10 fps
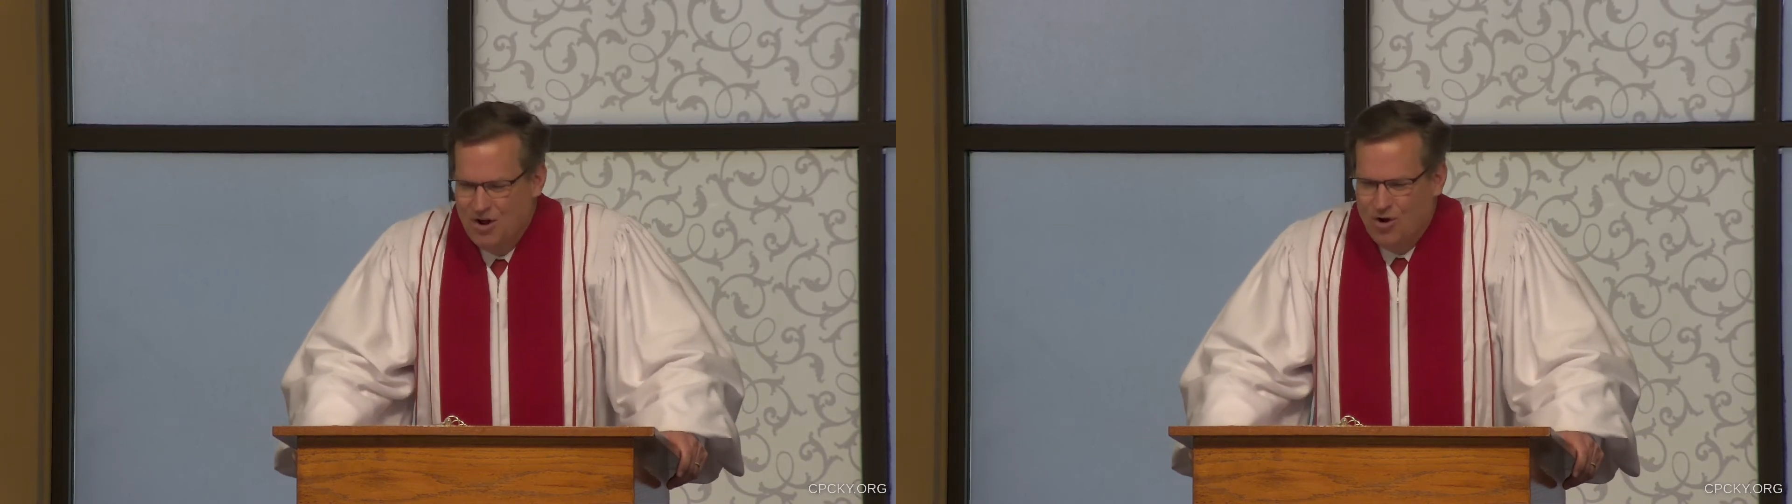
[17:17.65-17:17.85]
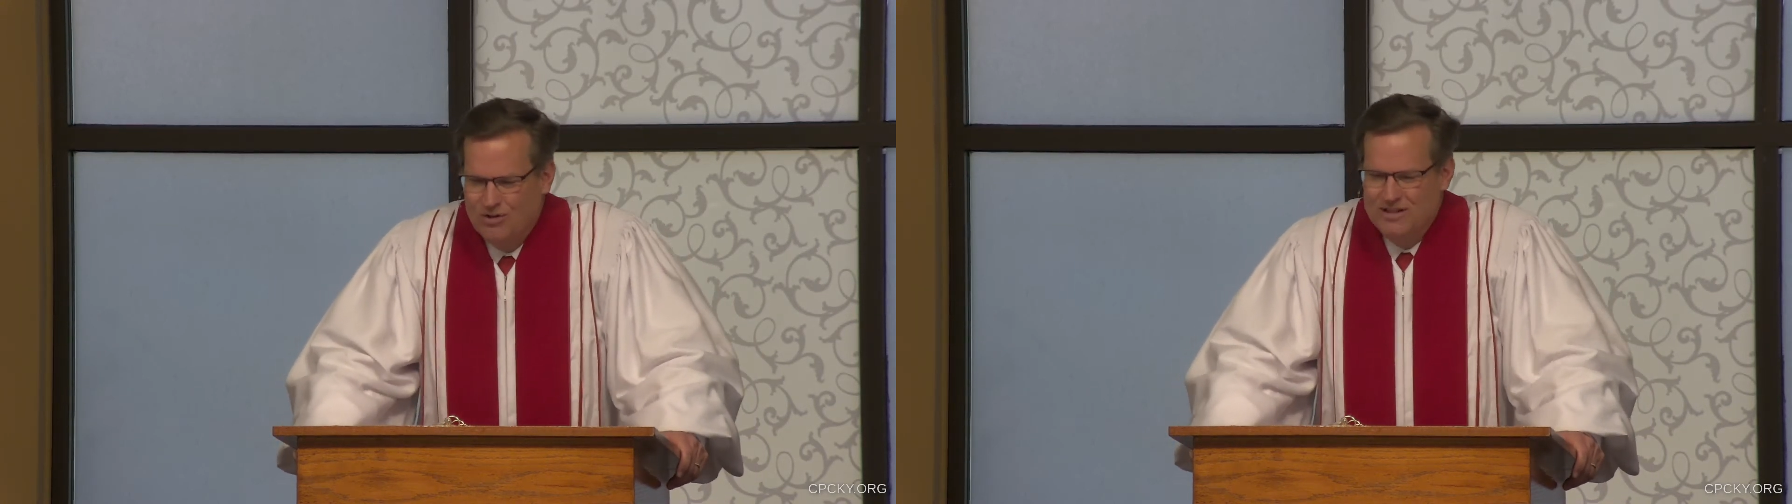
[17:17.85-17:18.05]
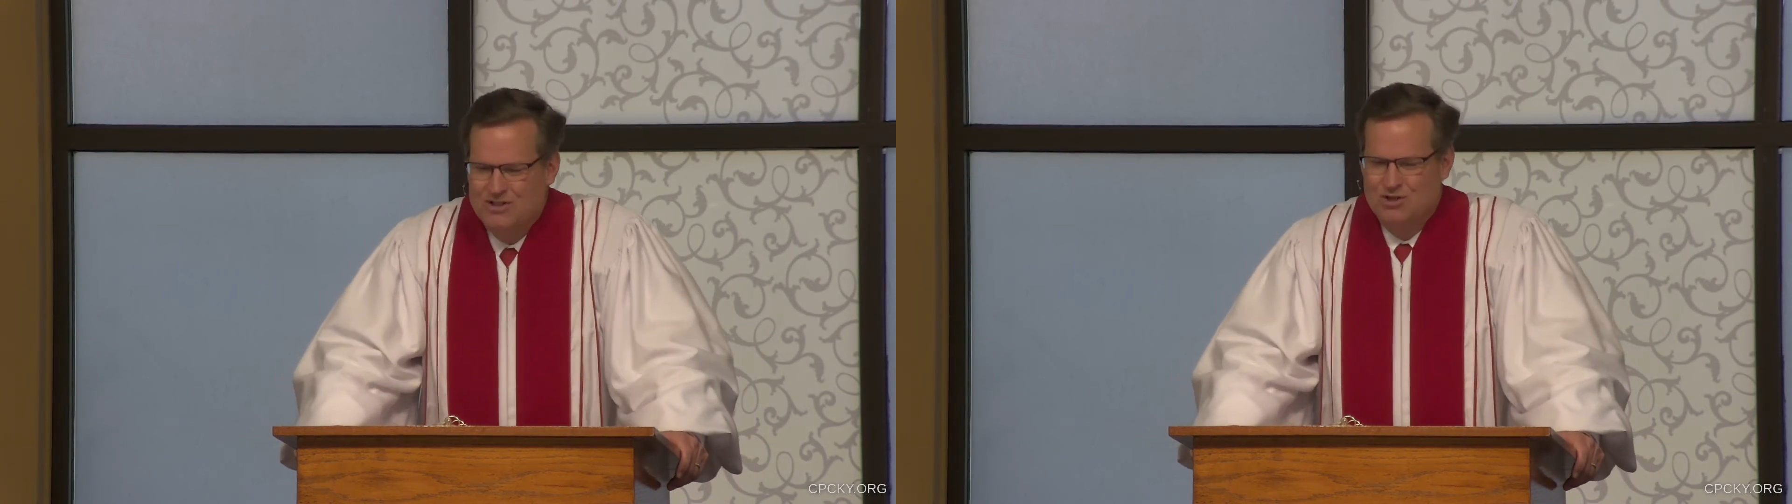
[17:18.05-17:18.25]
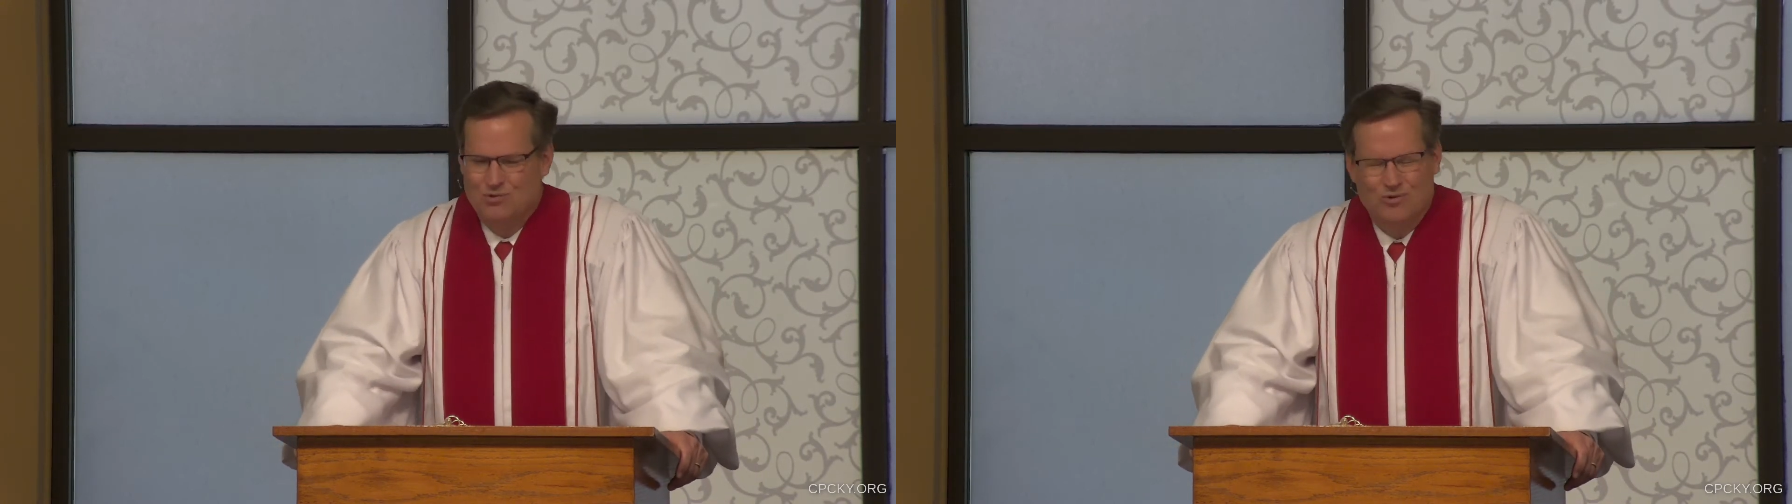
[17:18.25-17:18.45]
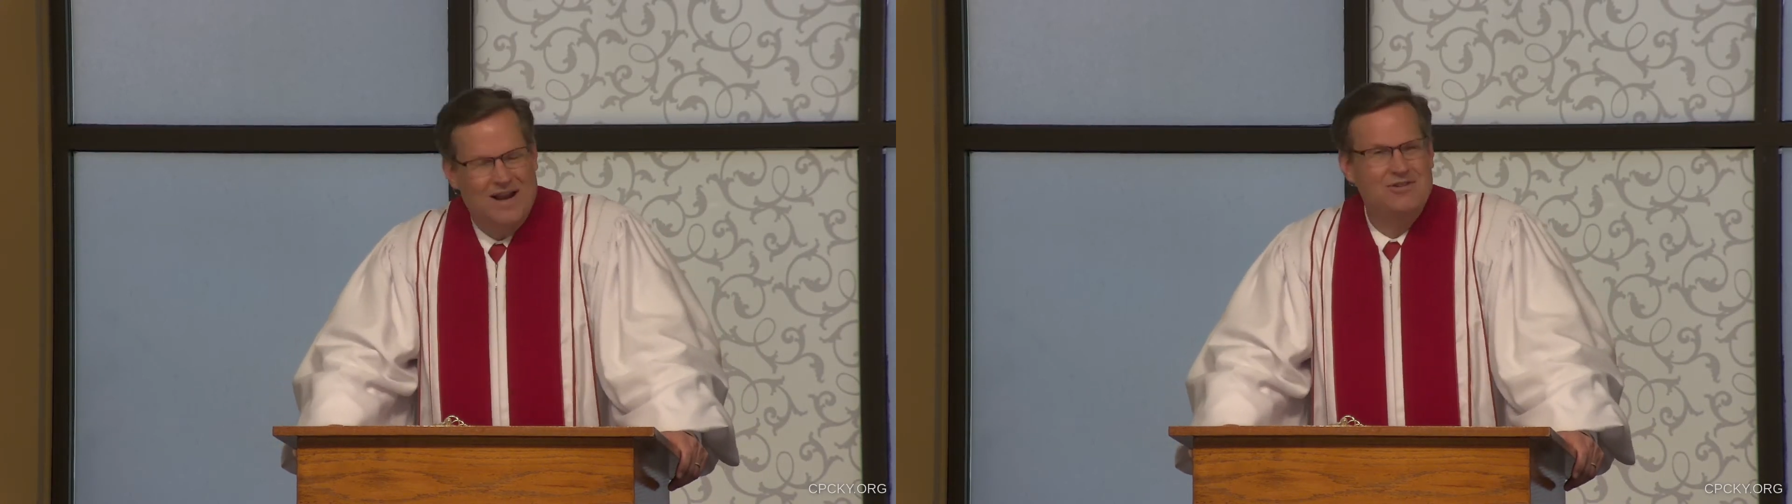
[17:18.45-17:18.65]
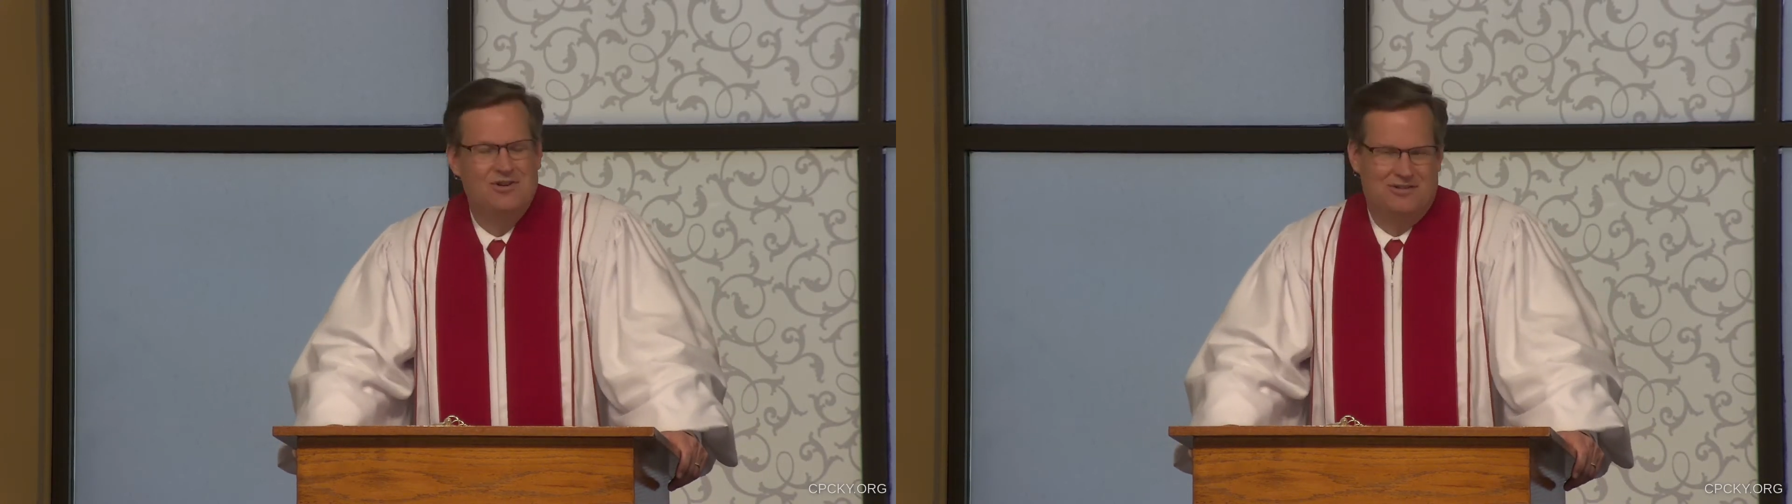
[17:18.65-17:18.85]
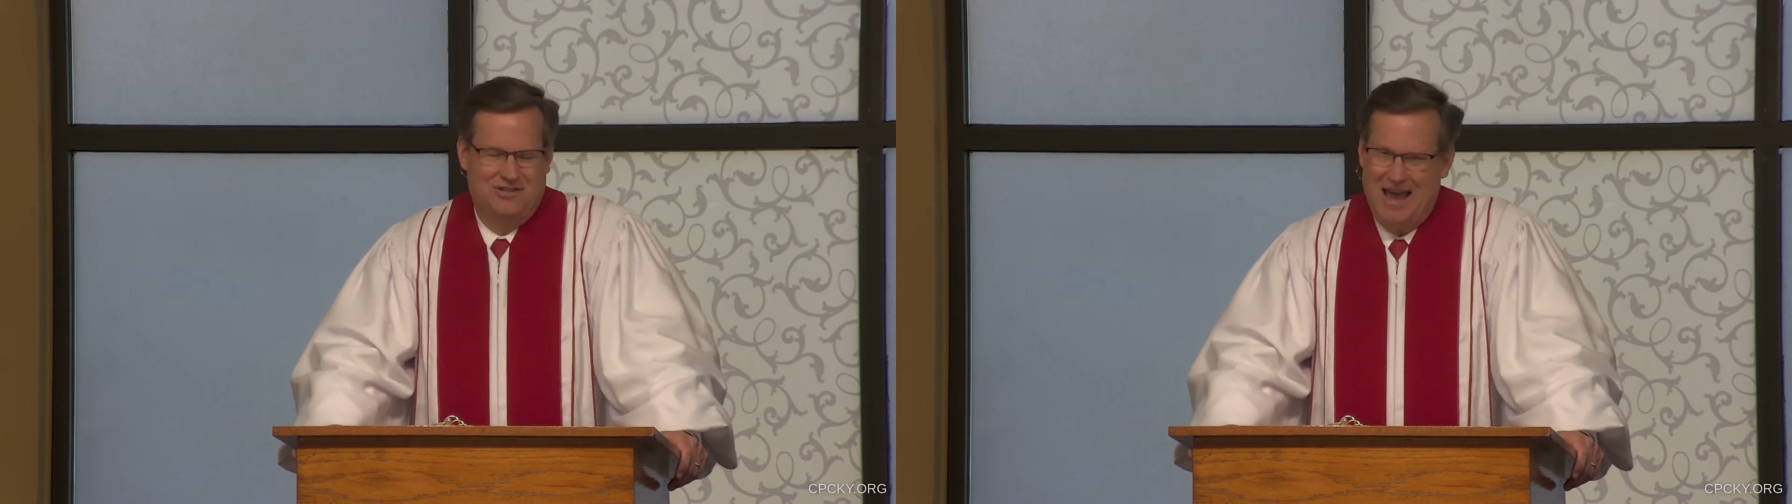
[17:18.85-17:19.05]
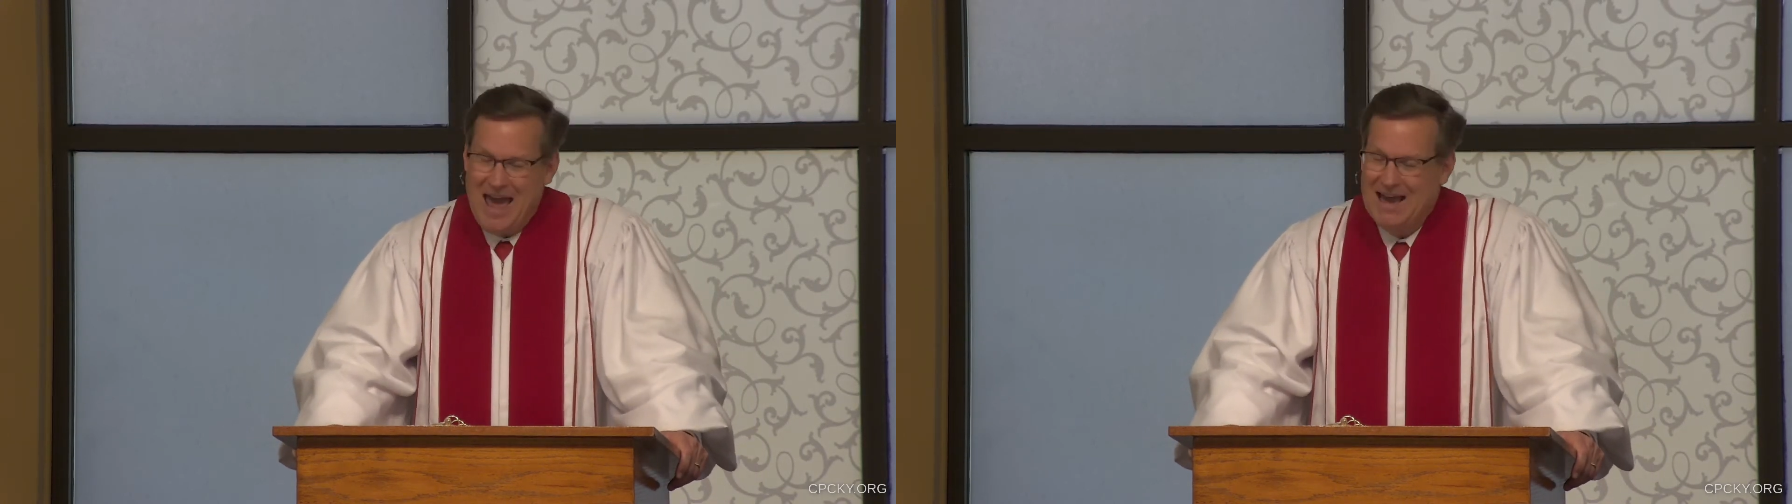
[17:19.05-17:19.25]
only to render
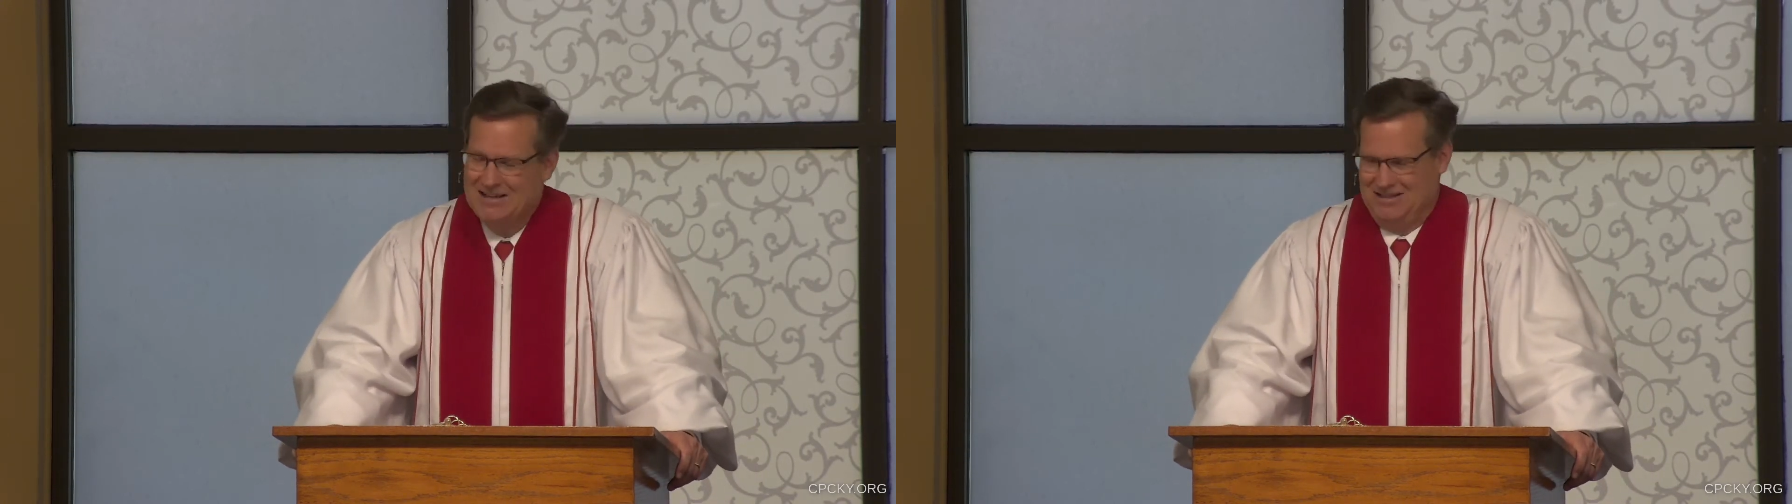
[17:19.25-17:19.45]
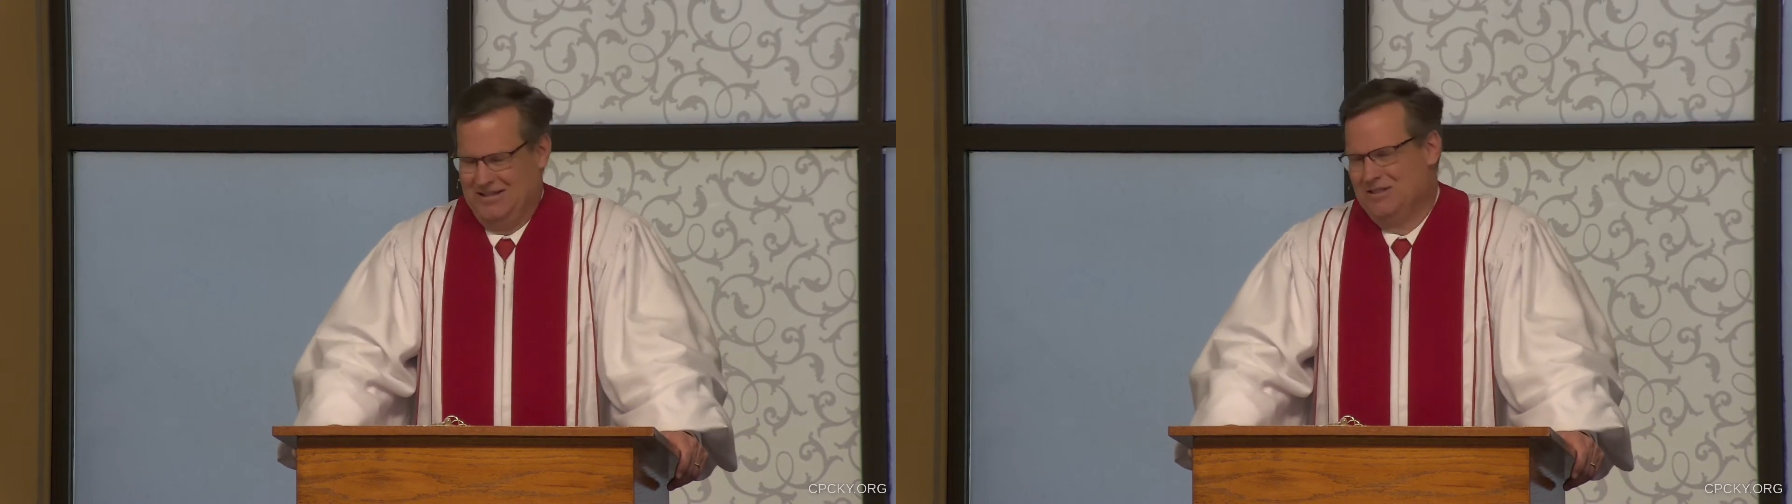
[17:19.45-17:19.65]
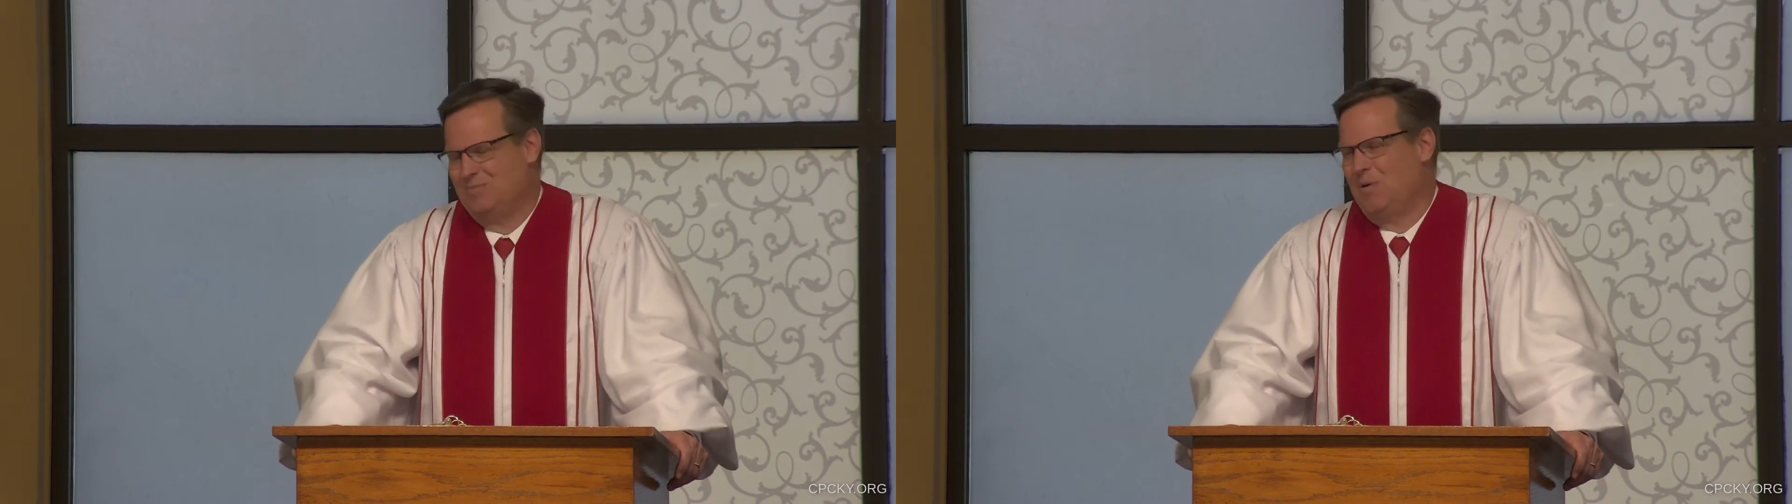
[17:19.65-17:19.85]
taxes,